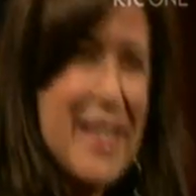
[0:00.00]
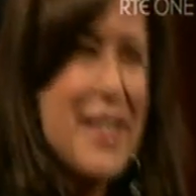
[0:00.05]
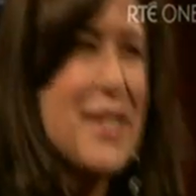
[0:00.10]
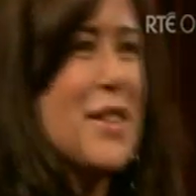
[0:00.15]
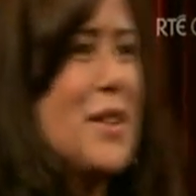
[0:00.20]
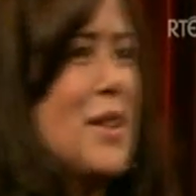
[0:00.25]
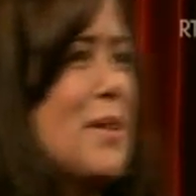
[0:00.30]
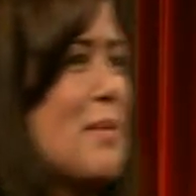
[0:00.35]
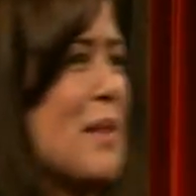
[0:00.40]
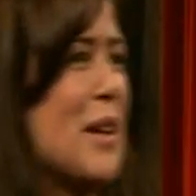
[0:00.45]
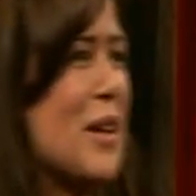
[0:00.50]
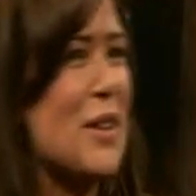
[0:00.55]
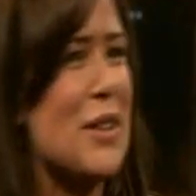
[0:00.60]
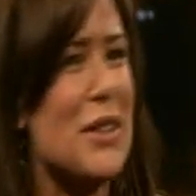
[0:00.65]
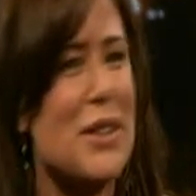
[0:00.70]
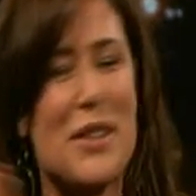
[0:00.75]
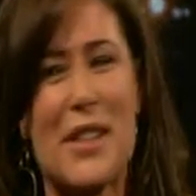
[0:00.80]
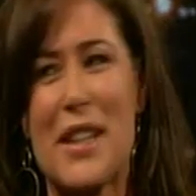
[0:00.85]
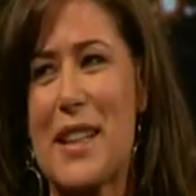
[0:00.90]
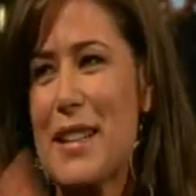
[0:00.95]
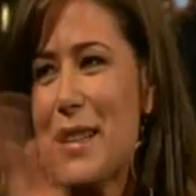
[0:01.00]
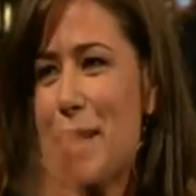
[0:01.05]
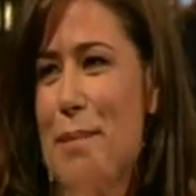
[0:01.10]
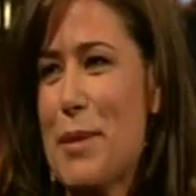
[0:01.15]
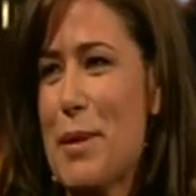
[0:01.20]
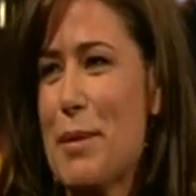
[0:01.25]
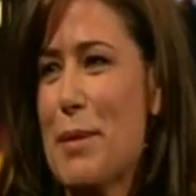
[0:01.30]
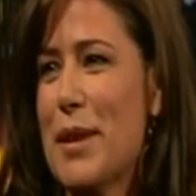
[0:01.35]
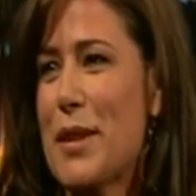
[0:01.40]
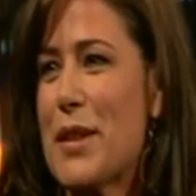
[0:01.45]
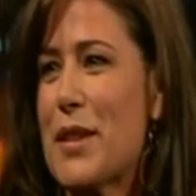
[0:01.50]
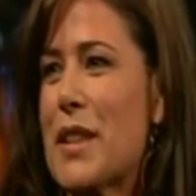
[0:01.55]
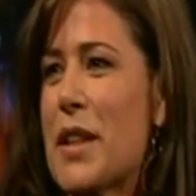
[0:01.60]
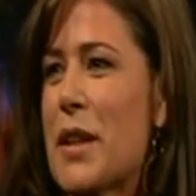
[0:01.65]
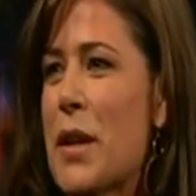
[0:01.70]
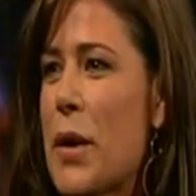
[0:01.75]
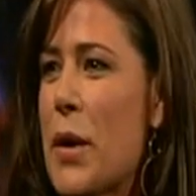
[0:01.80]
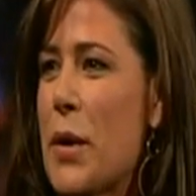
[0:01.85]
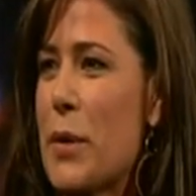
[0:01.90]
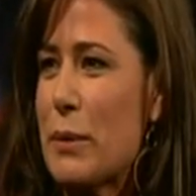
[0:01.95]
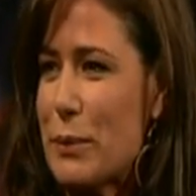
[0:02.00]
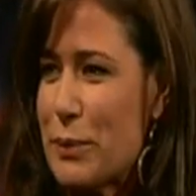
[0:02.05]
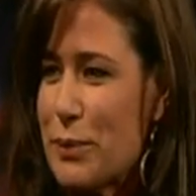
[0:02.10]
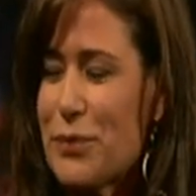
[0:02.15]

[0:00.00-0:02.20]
growing up Because of then? the mirrors, I clipped the mirrors. Yes,